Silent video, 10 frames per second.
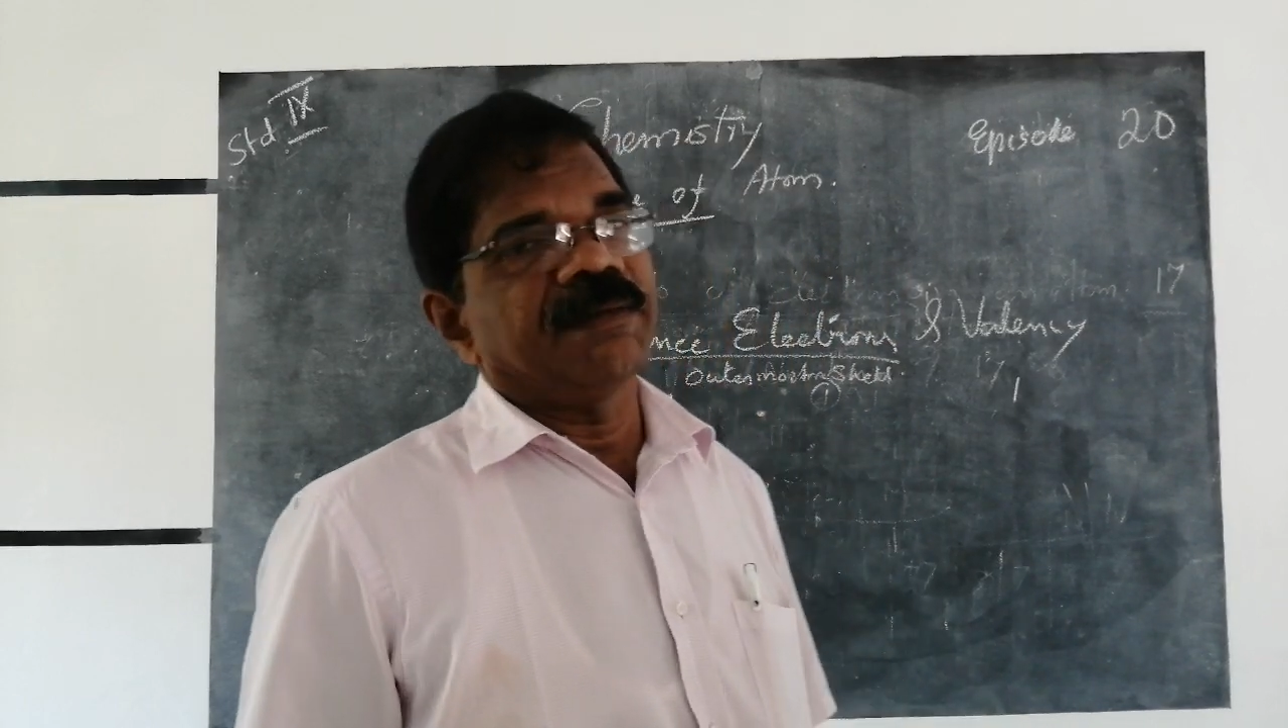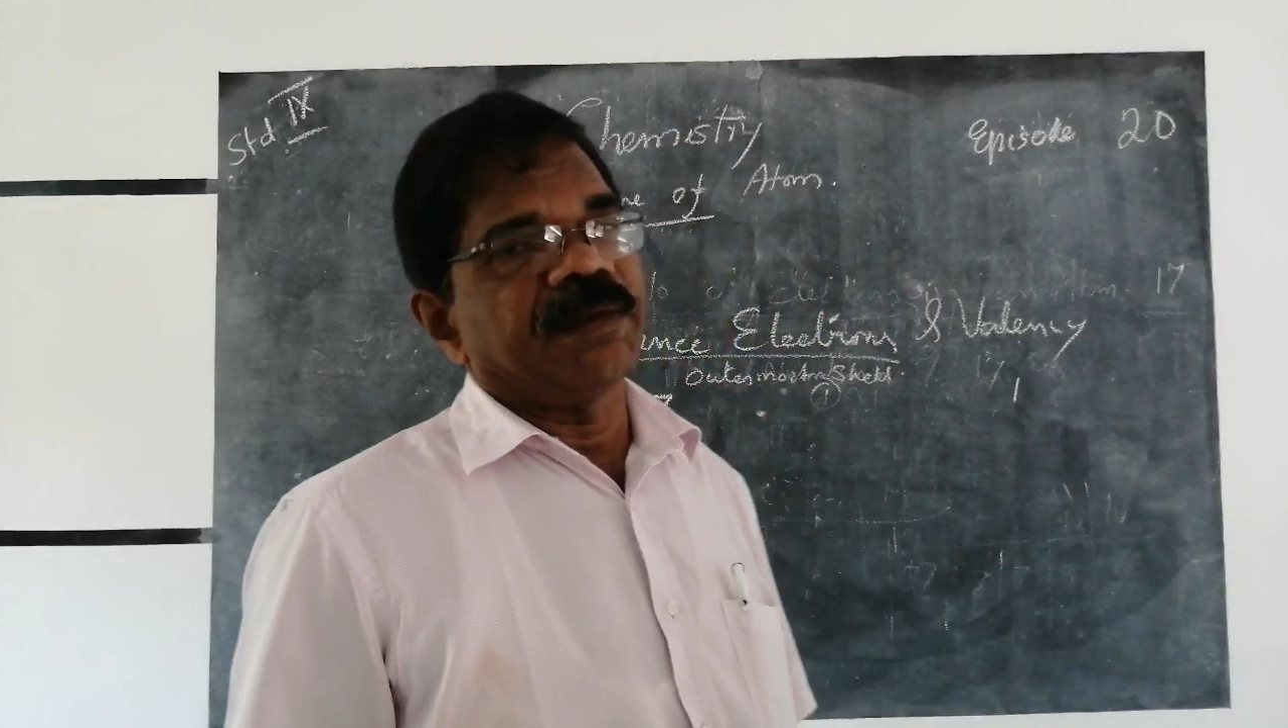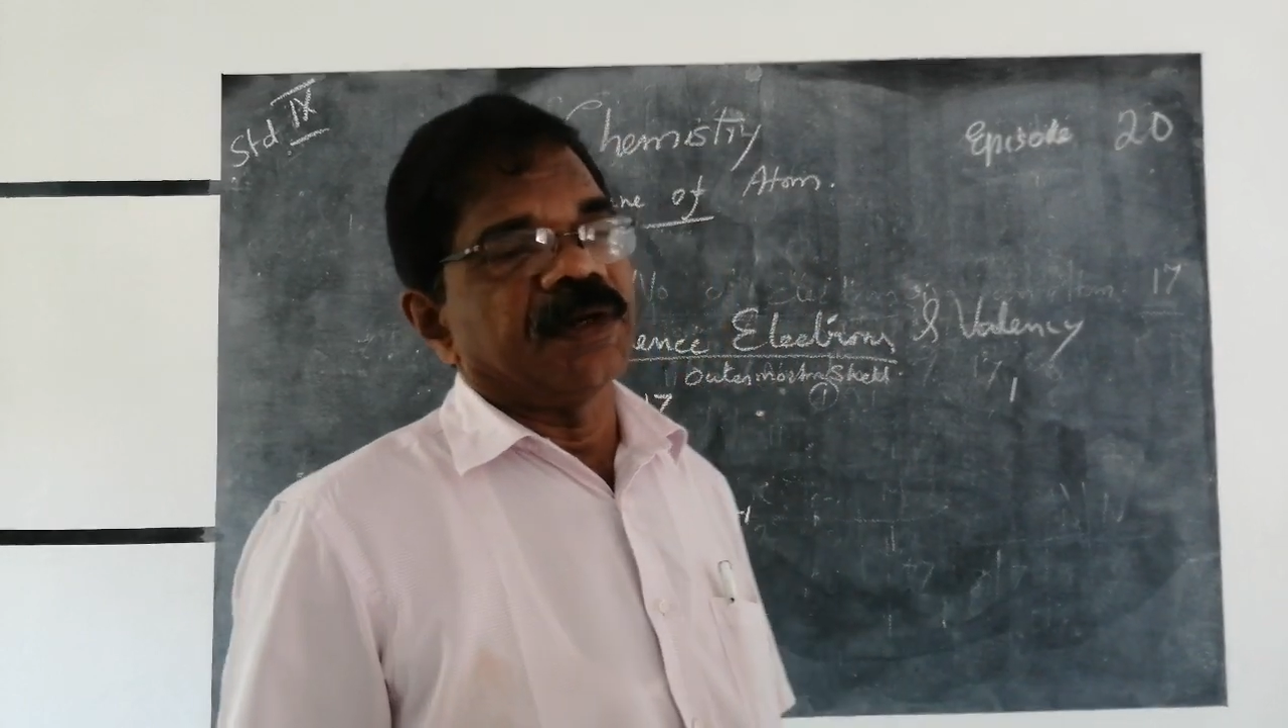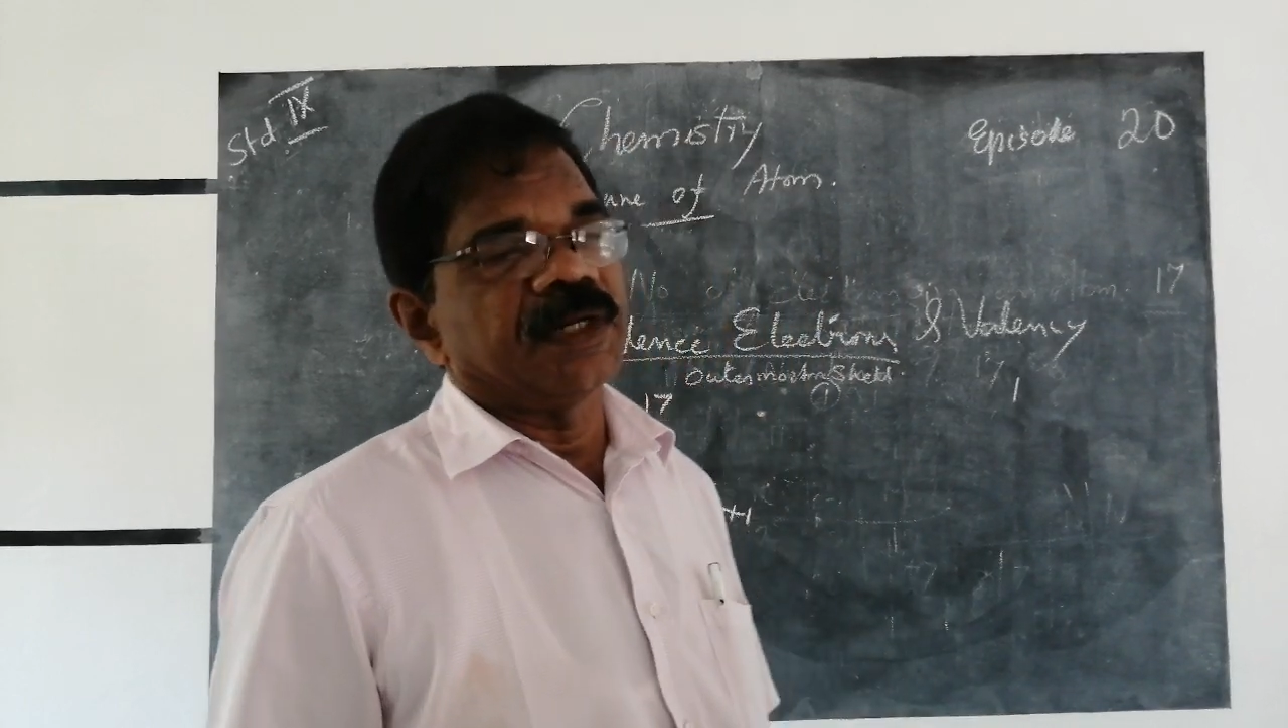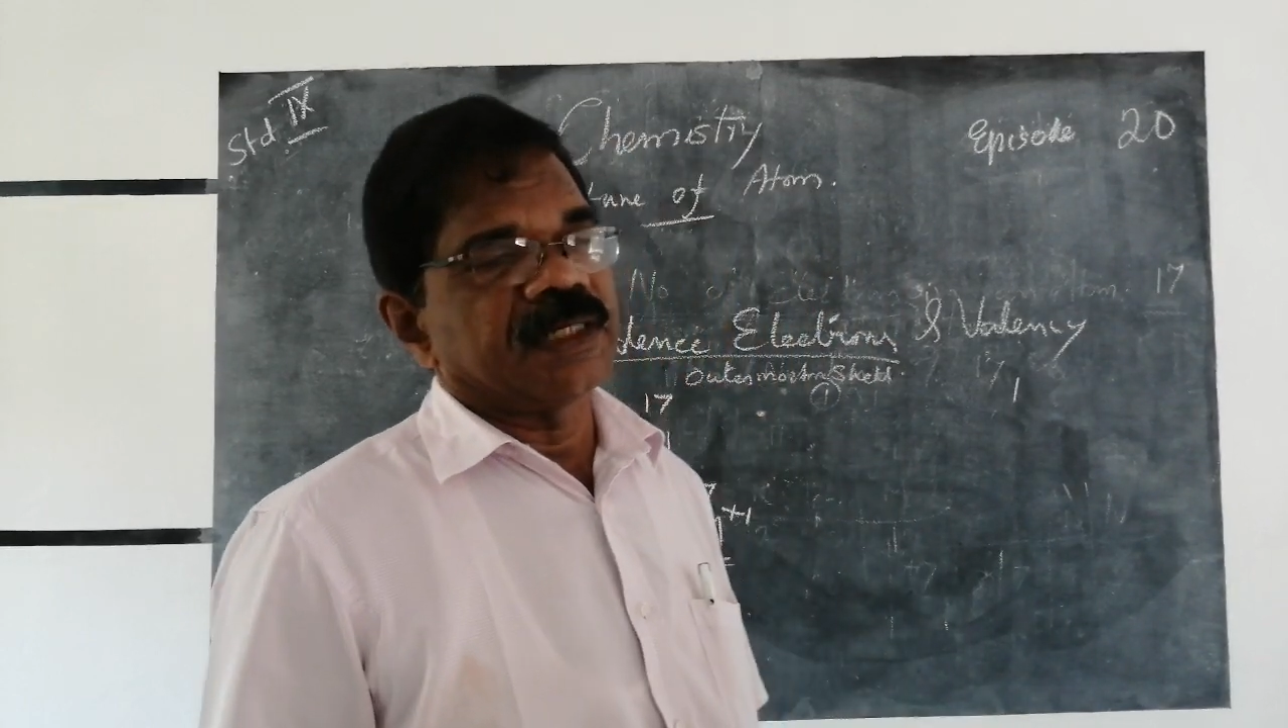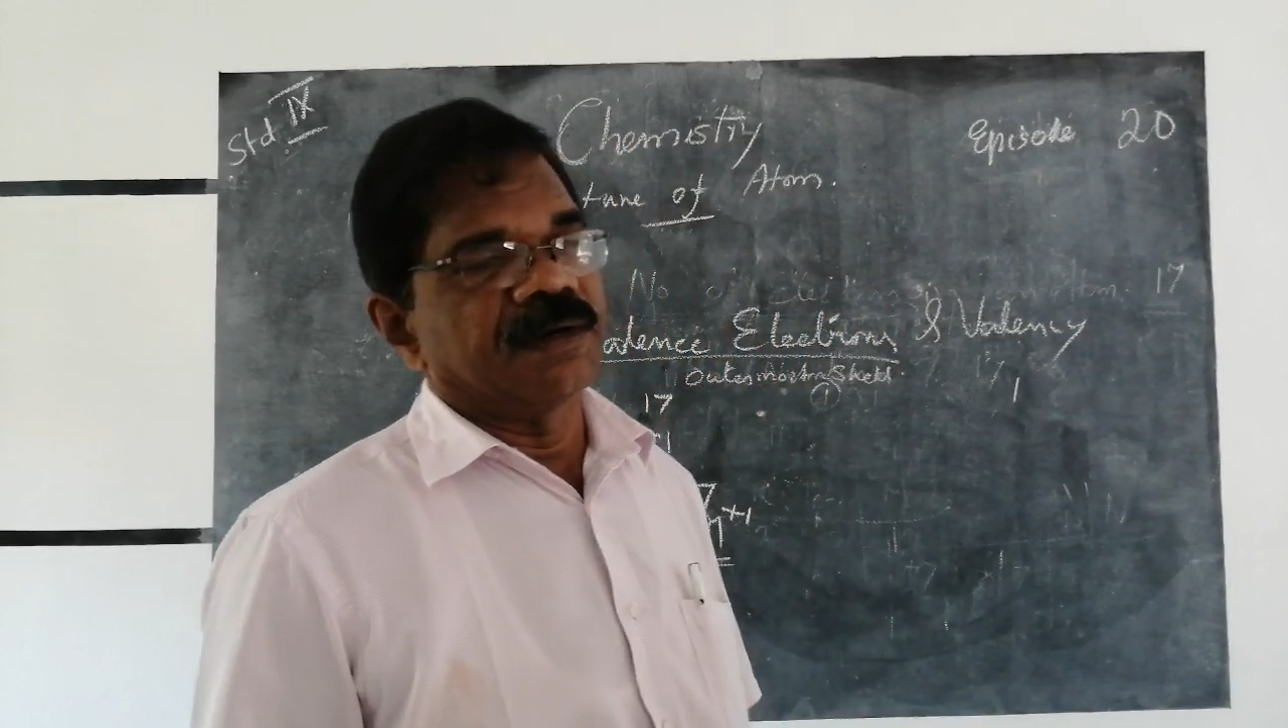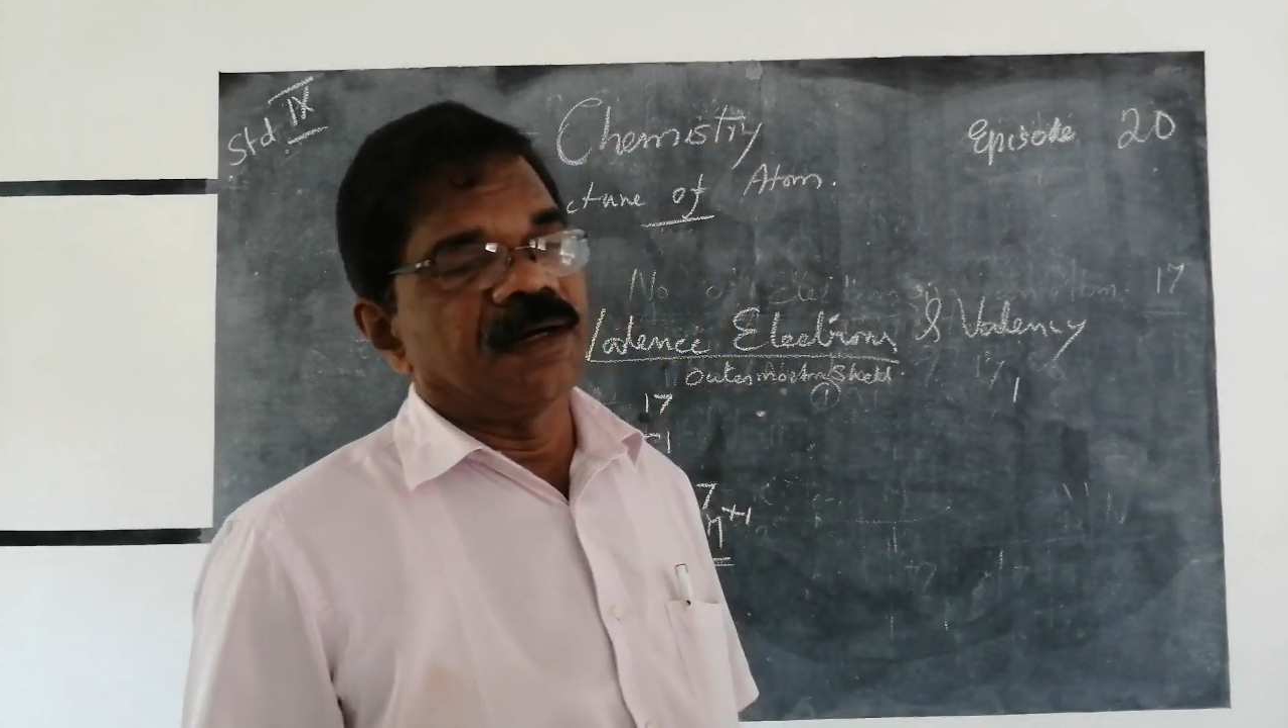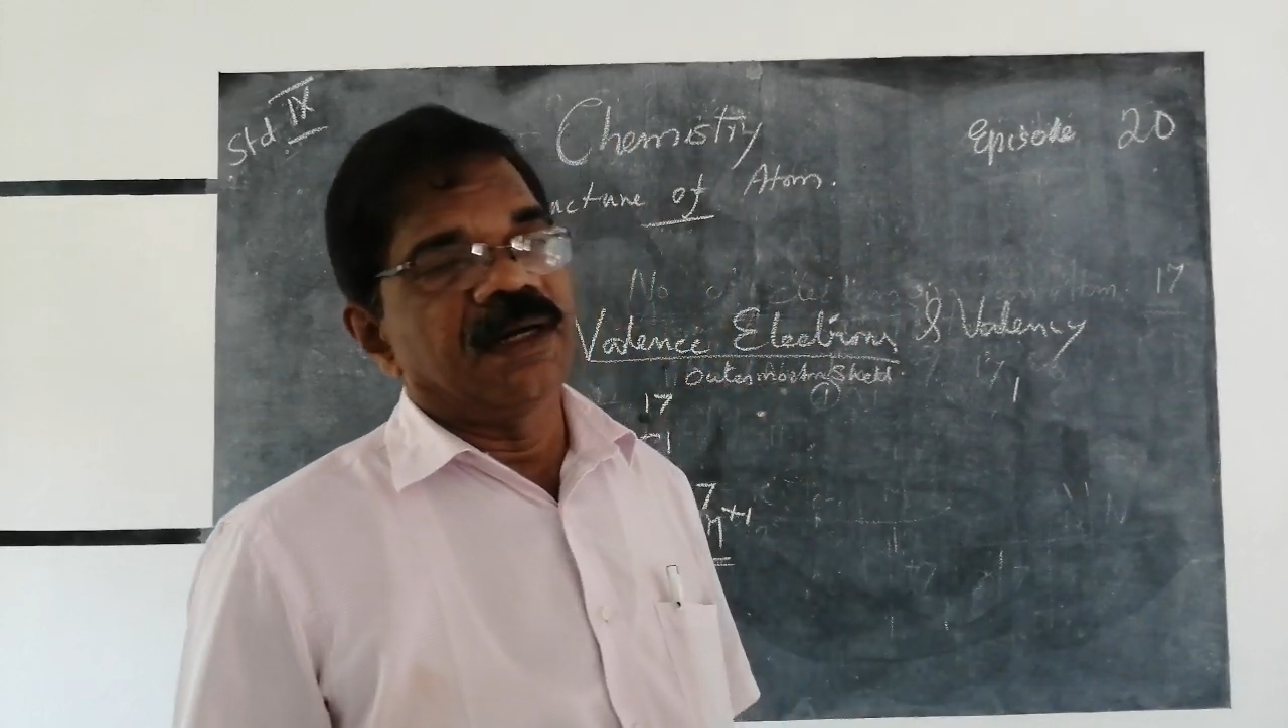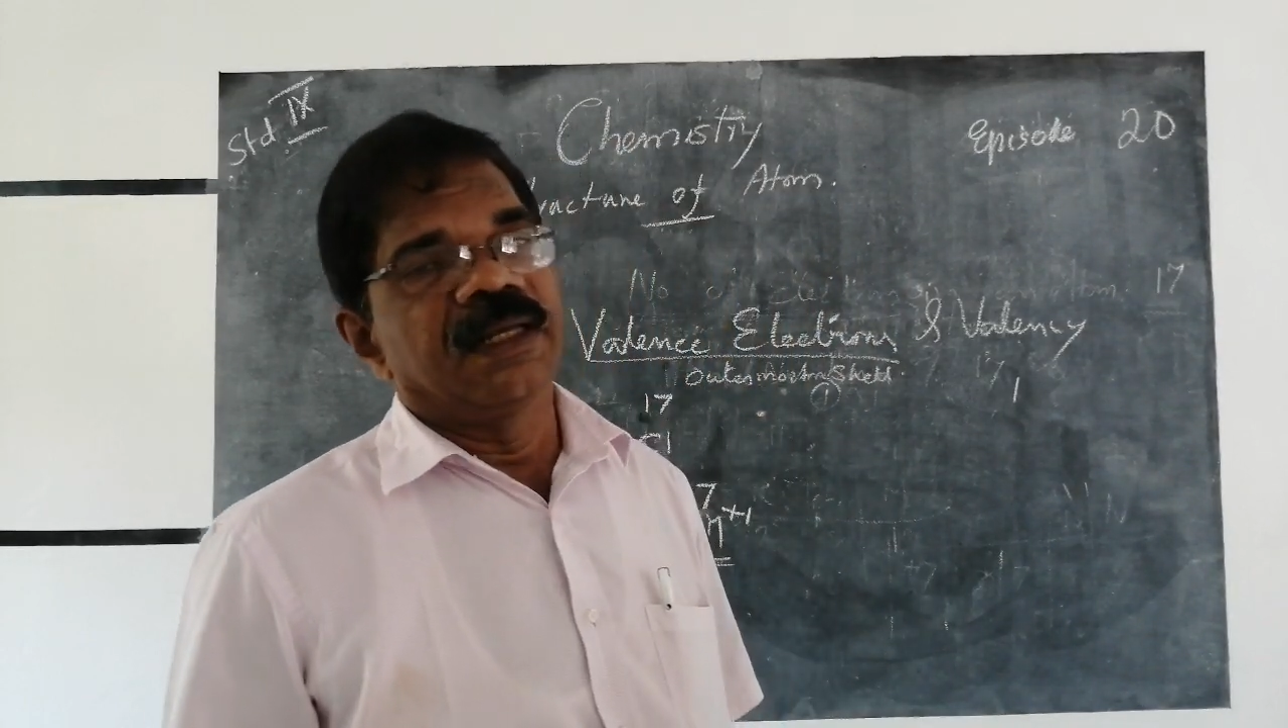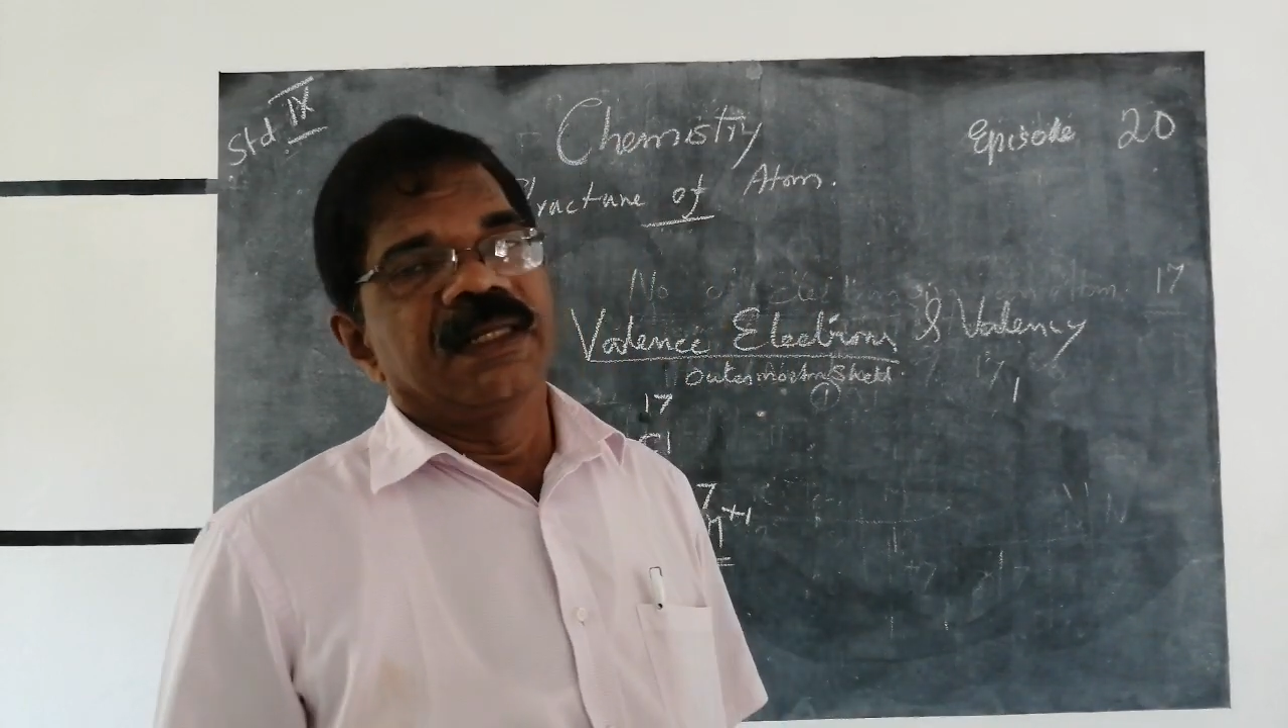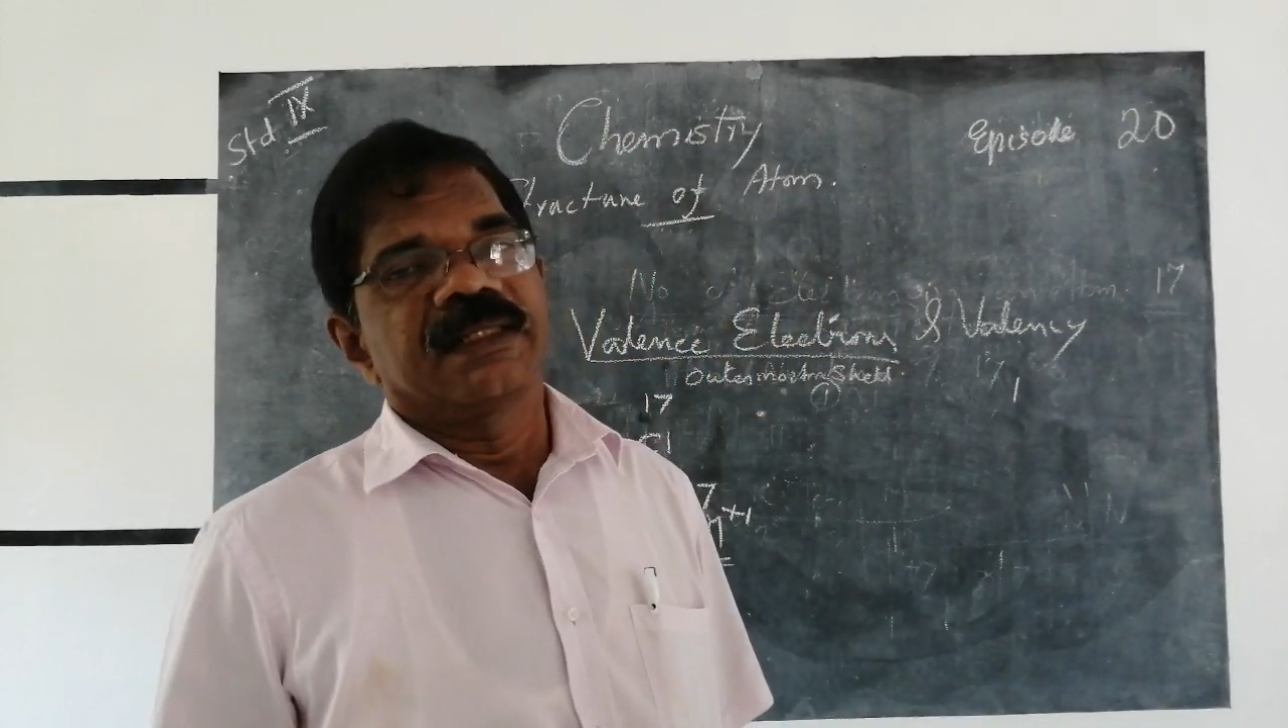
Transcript: In the periodic table,